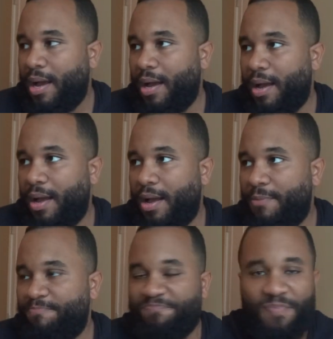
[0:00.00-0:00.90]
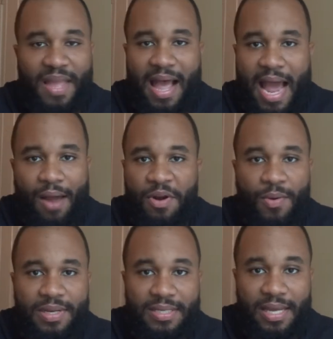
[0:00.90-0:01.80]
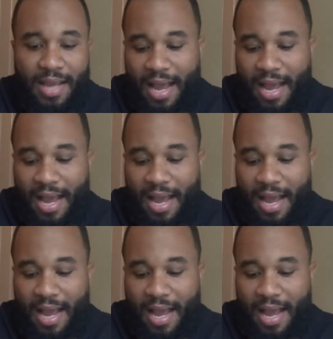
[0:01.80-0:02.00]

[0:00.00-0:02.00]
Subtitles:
I don't know what to say.